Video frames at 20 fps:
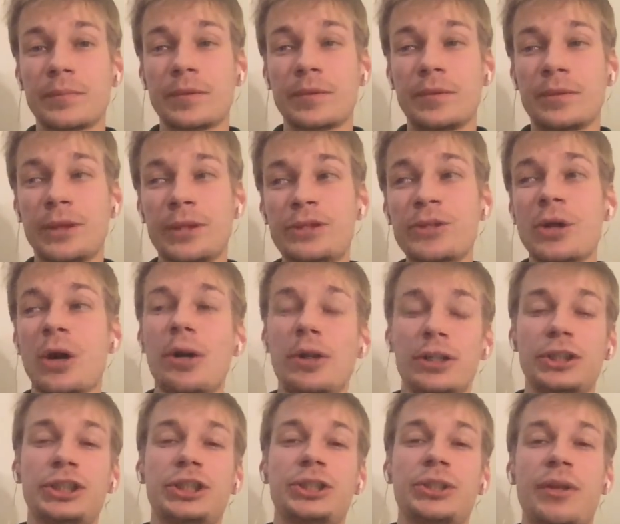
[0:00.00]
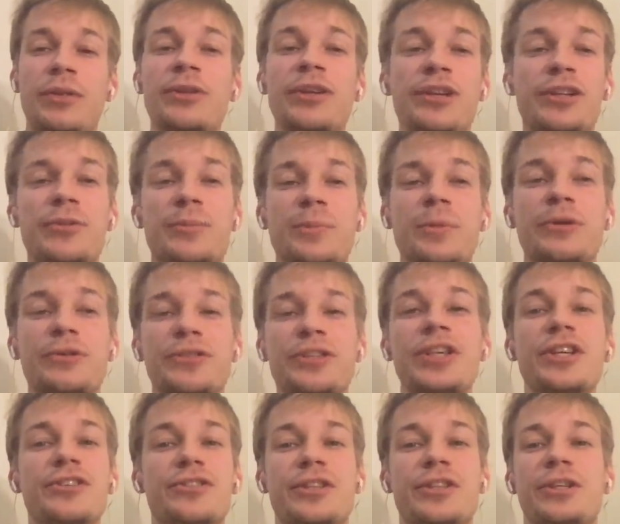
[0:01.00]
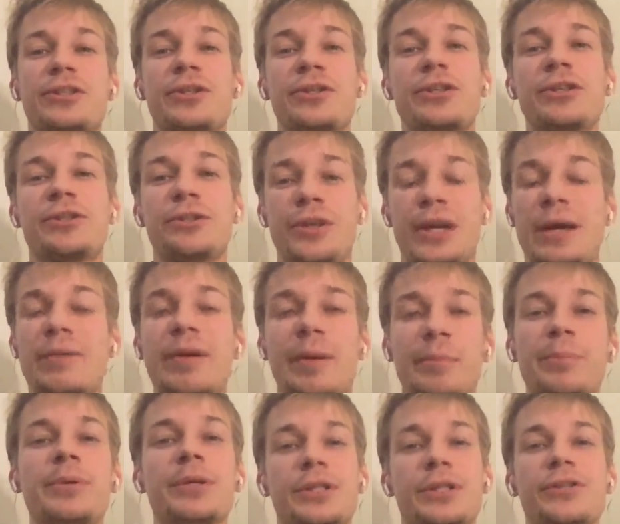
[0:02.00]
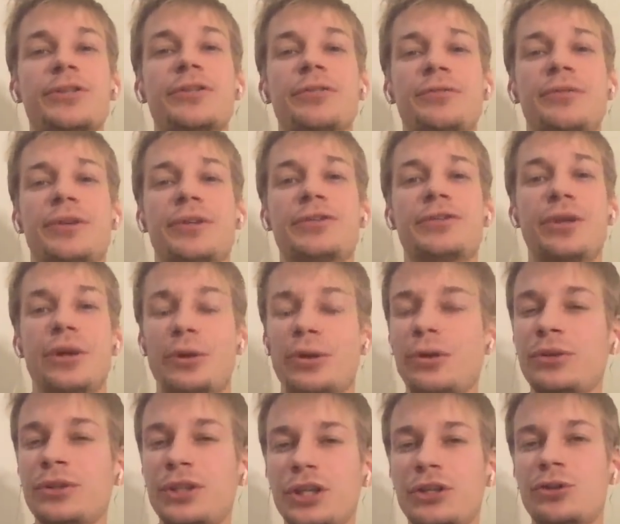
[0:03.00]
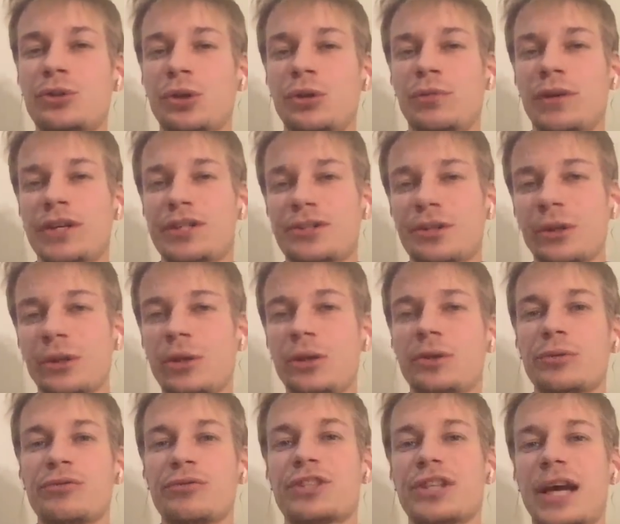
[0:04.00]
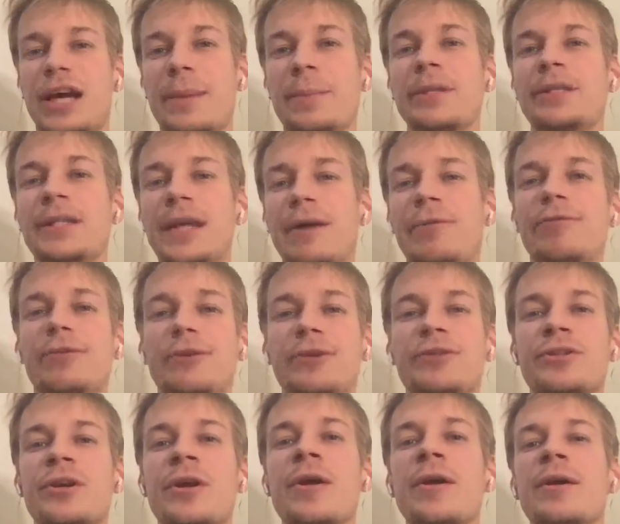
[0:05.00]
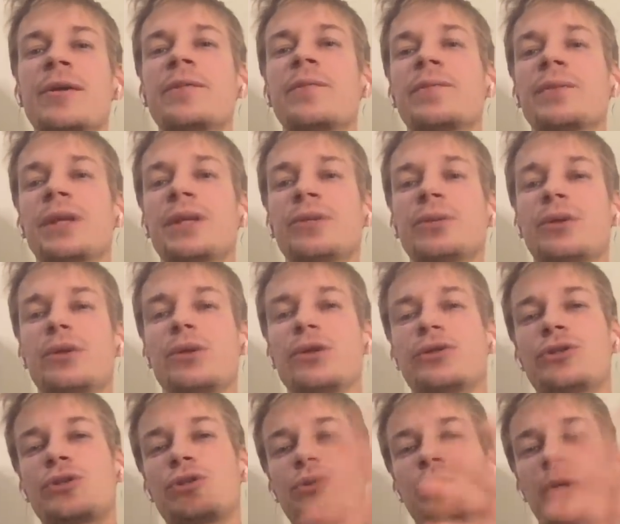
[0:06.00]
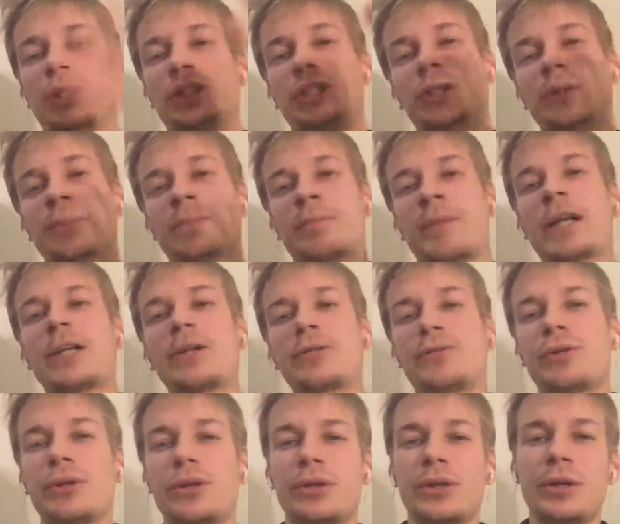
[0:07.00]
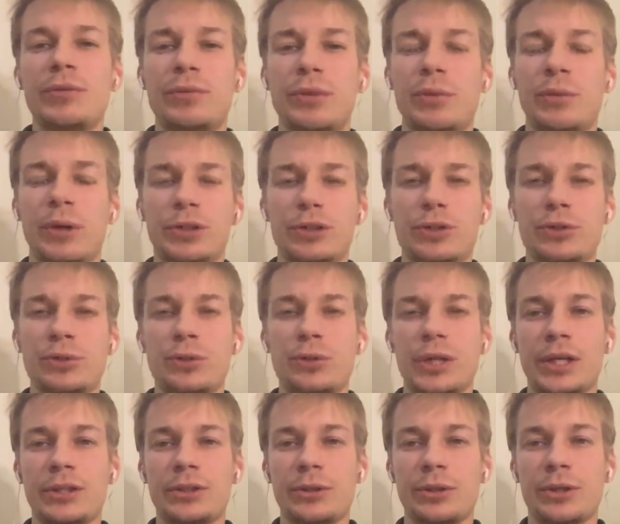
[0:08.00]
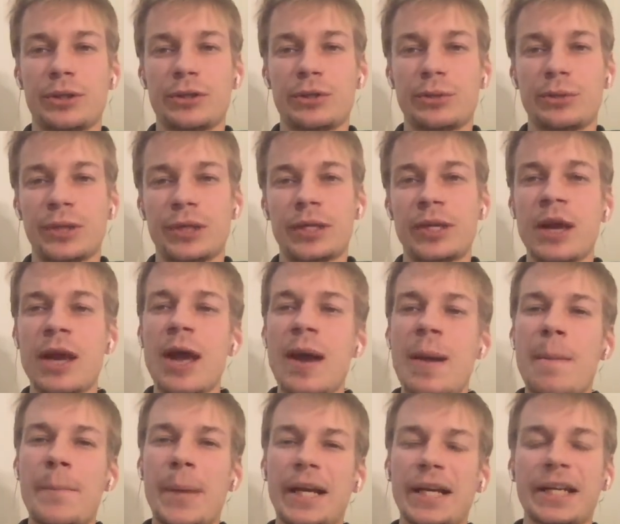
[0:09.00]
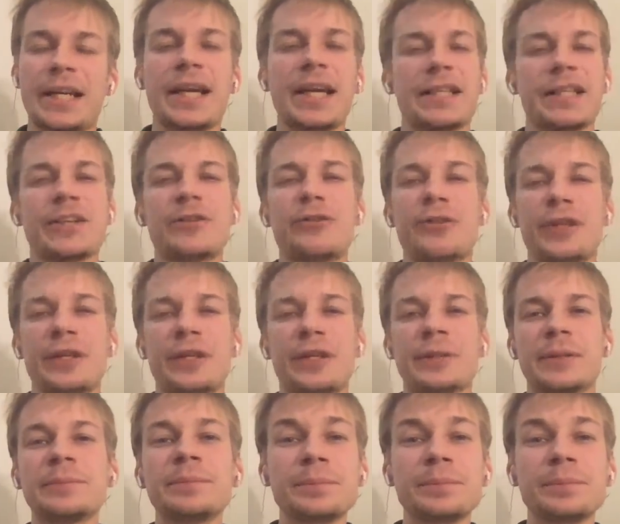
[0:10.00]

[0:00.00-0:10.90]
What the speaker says: knowledge and the expertise that you need to have are pretty different. So you'll need to invest a lot of time and effort in order to switch. But if you want to do that, you can do that. But again, I think